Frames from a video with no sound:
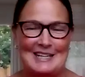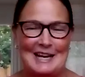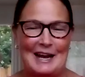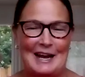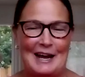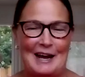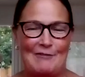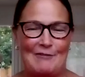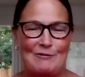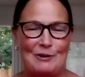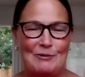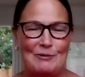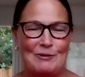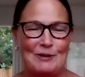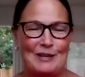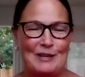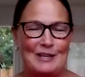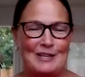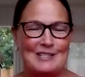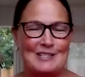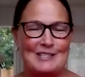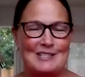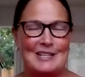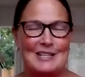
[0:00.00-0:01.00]
have you with
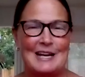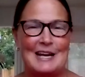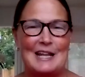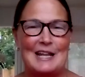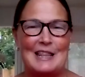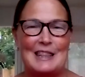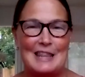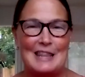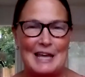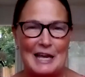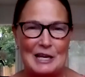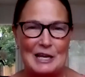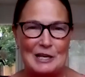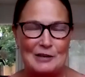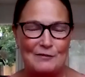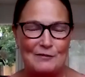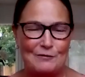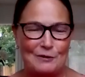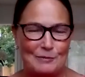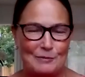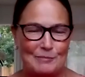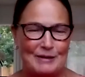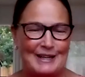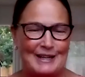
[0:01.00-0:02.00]
us today. Thank you
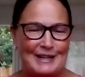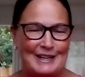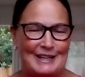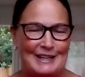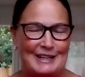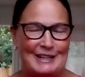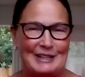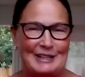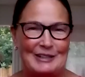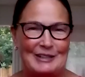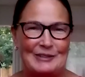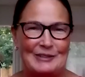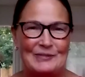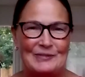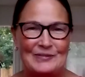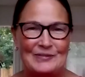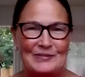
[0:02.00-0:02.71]
for being here.